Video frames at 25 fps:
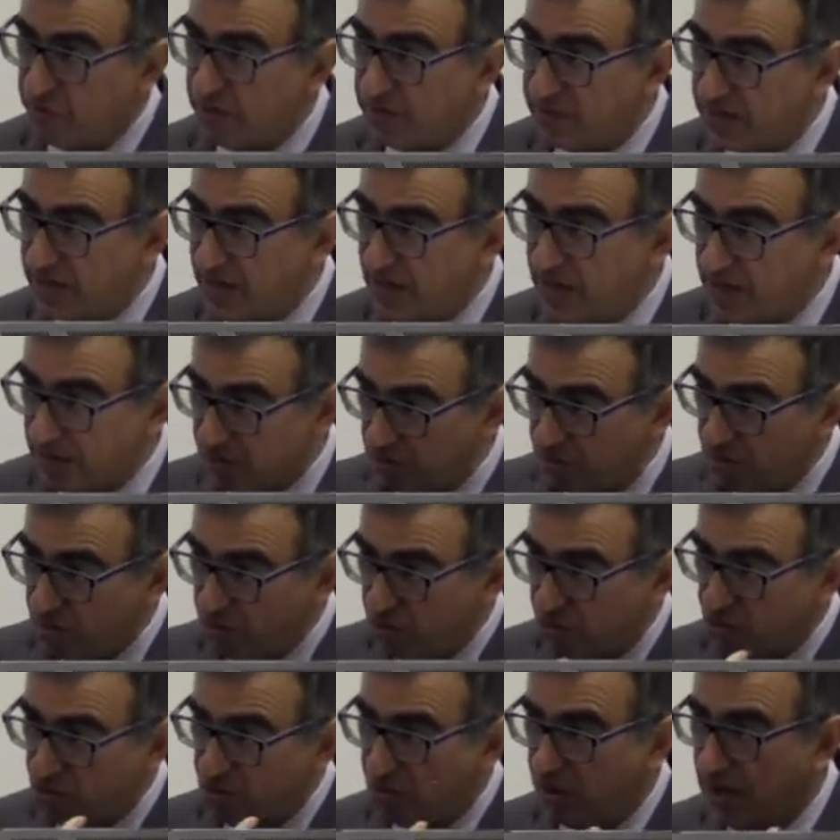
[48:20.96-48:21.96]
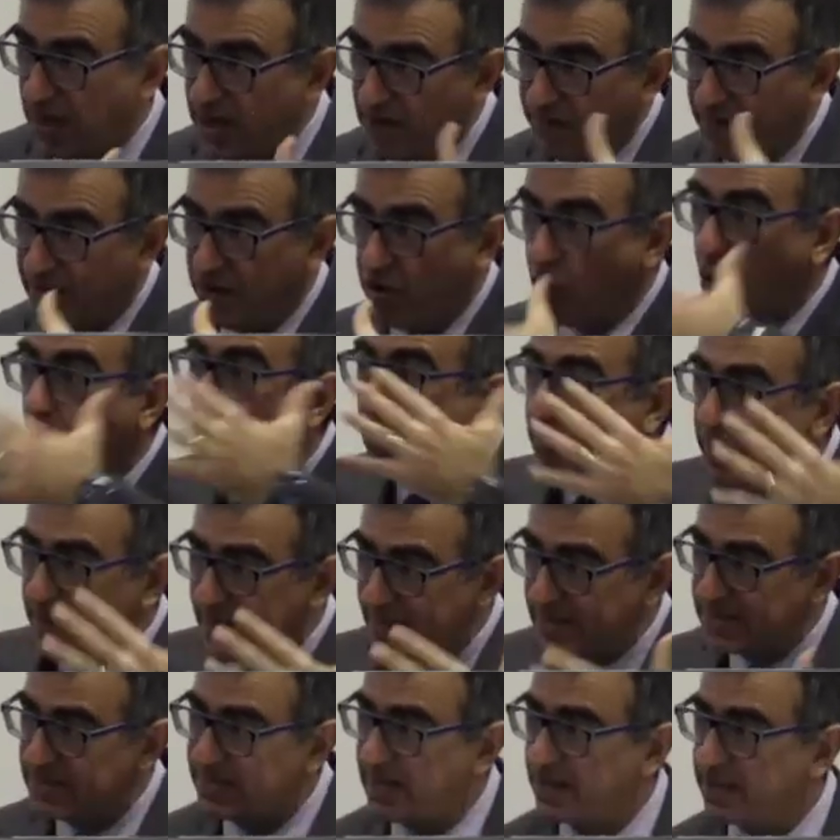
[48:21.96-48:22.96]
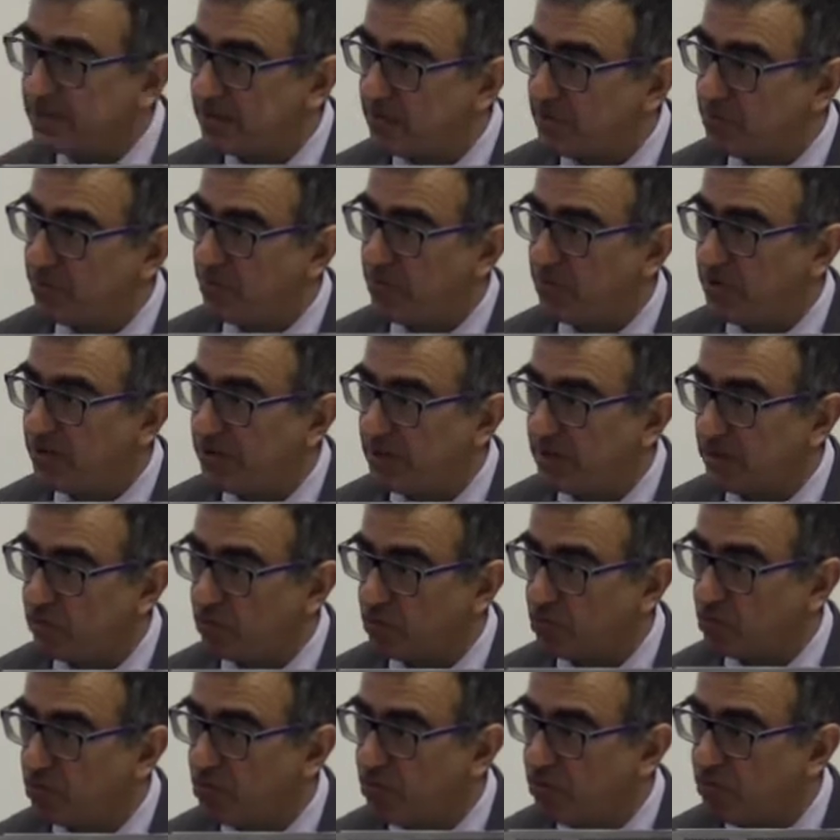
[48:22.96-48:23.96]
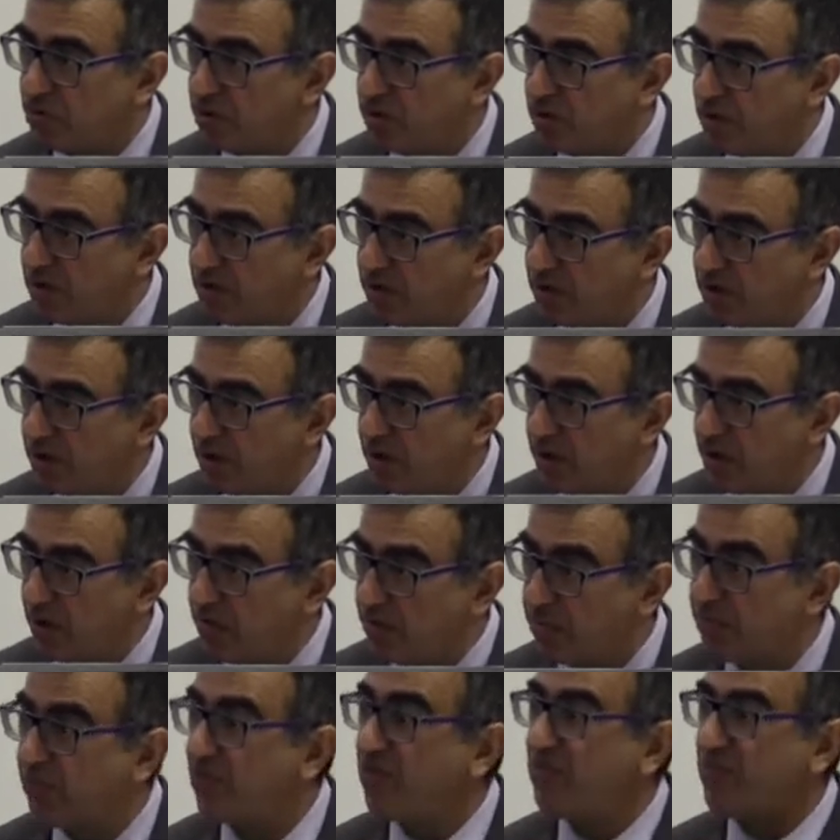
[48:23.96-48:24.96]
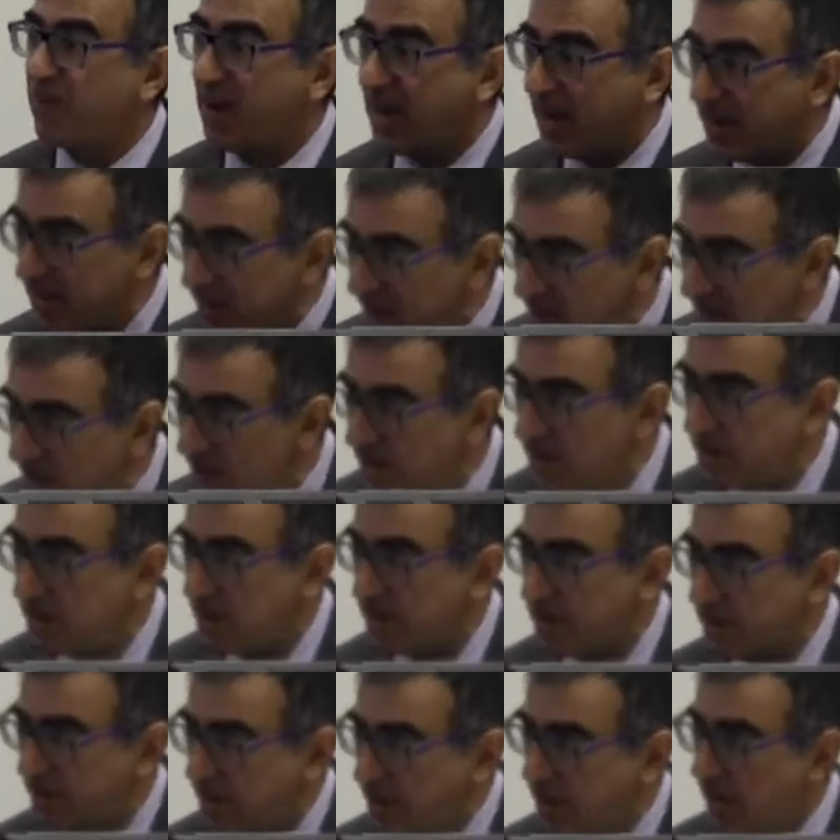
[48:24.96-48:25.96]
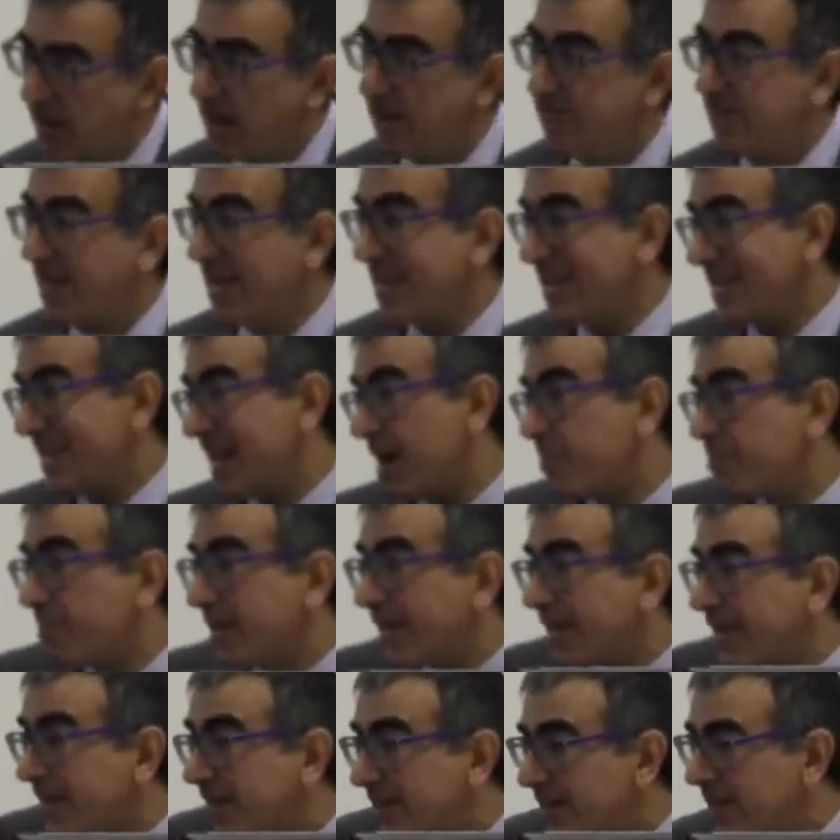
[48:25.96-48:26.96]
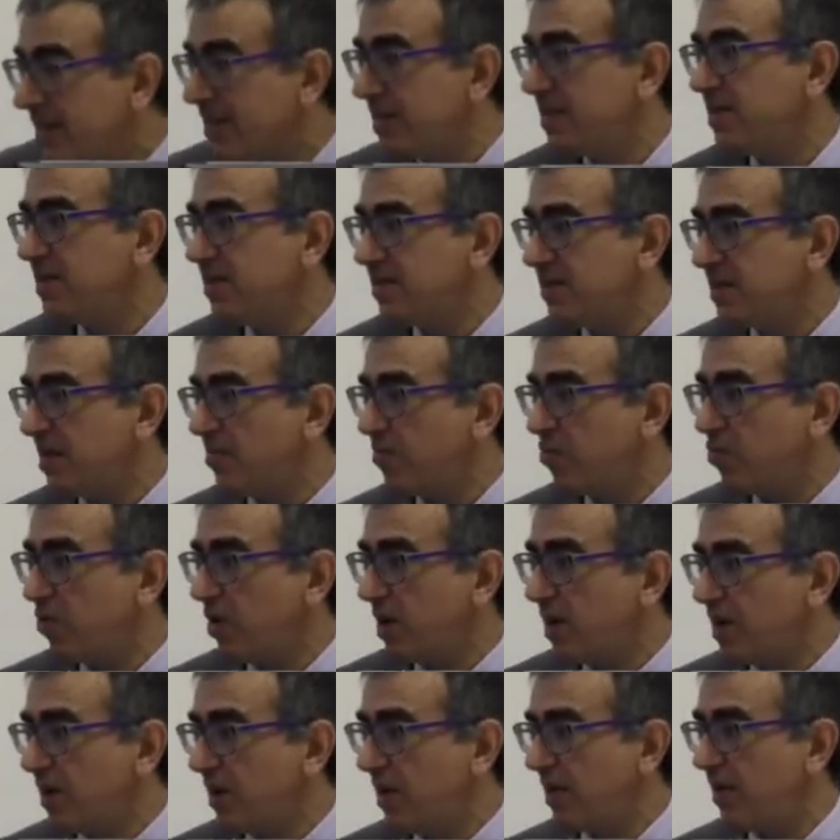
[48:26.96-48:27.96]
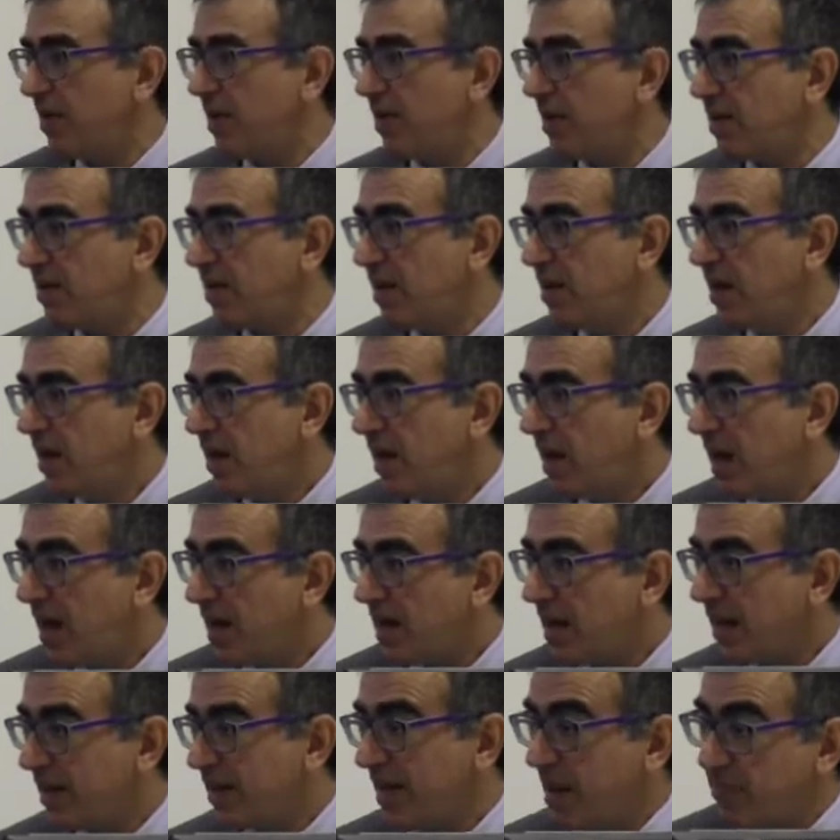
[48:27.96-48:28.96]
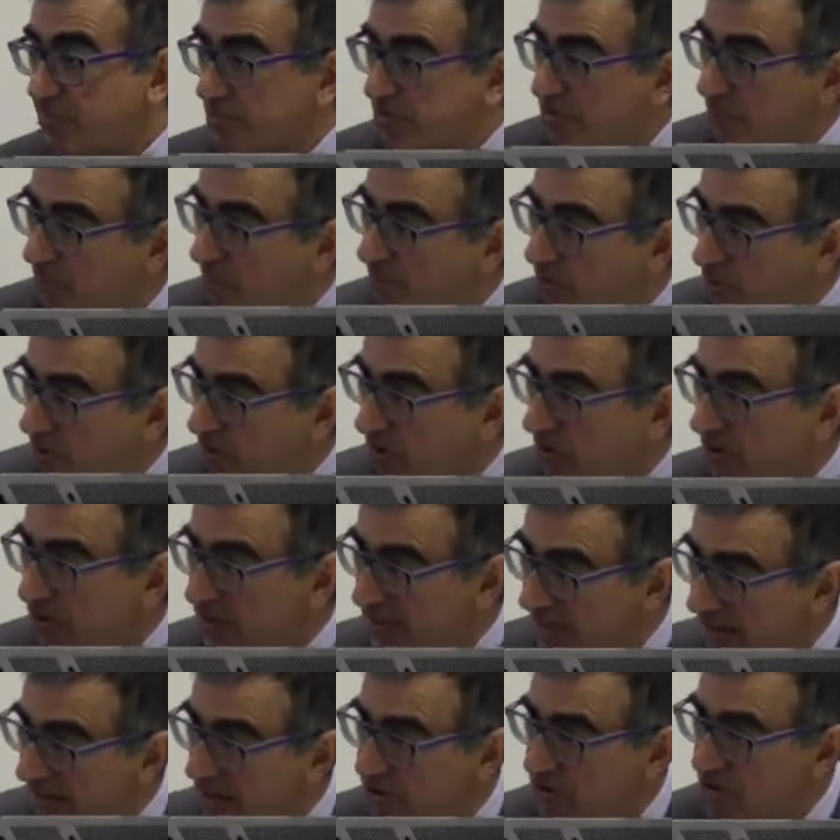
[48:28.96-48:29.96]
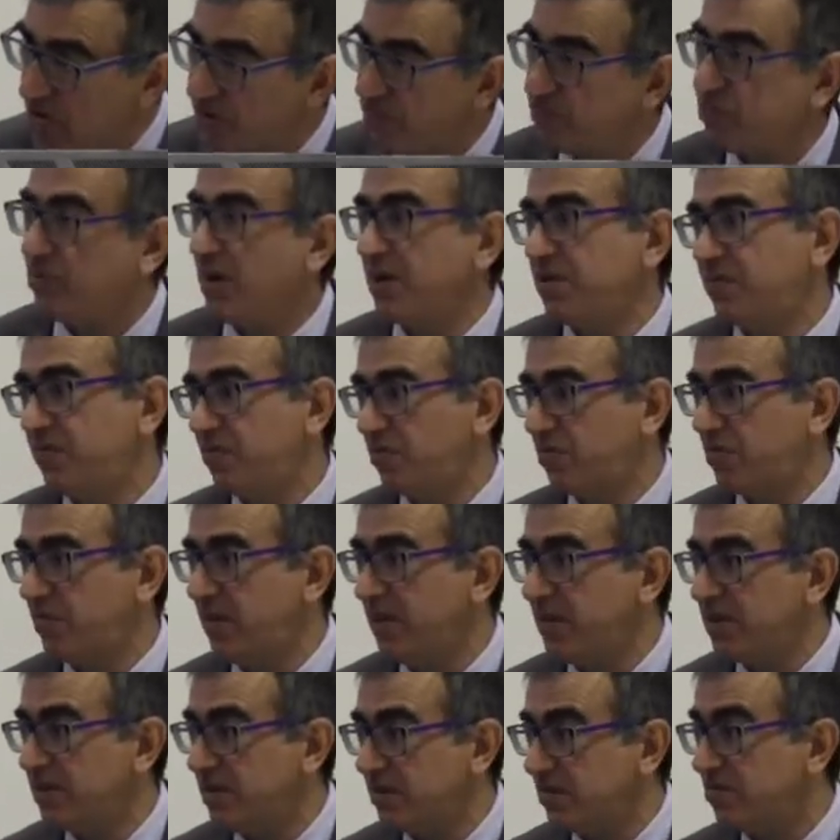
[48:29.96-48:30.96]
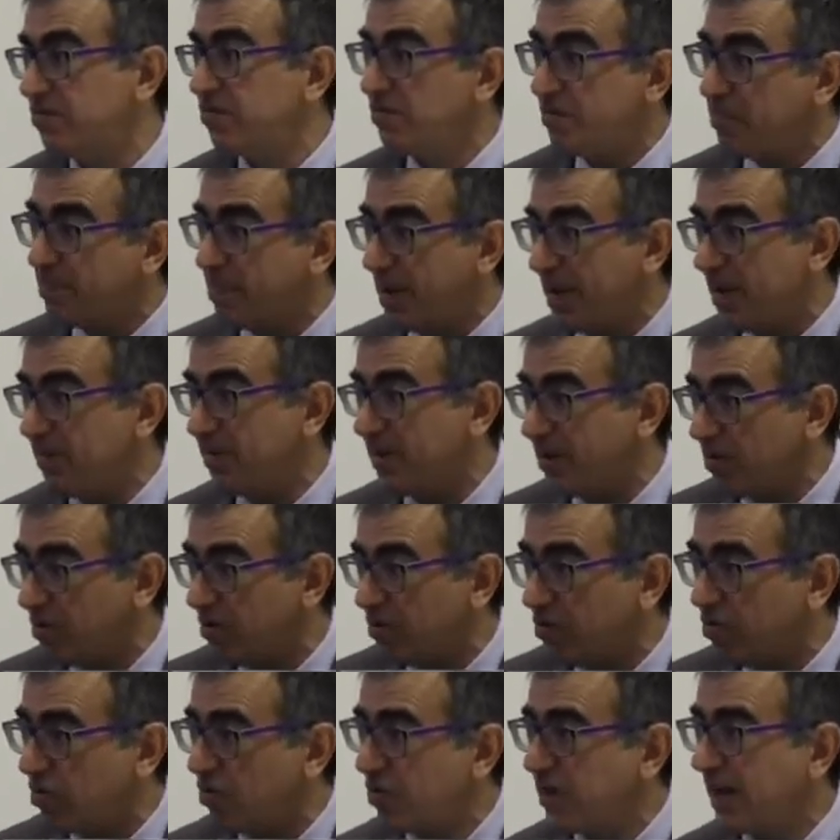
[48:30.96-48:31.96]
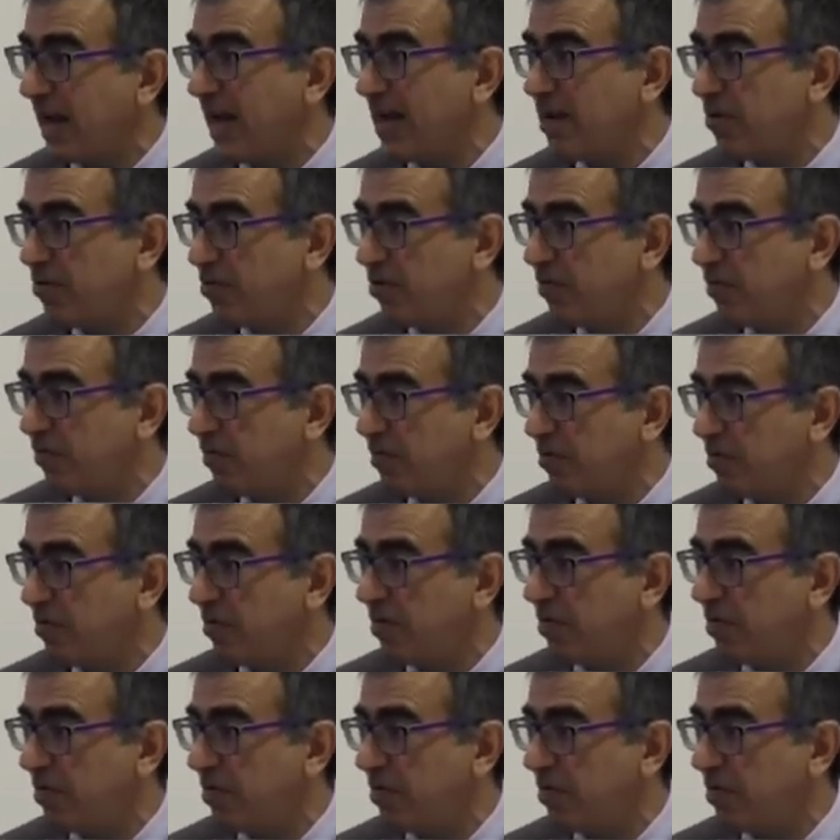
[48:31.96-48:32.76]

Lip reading: to be checked. You have an open starting point that would provide a dynamic, in some way, an adaptable set of transformations depending on what kind of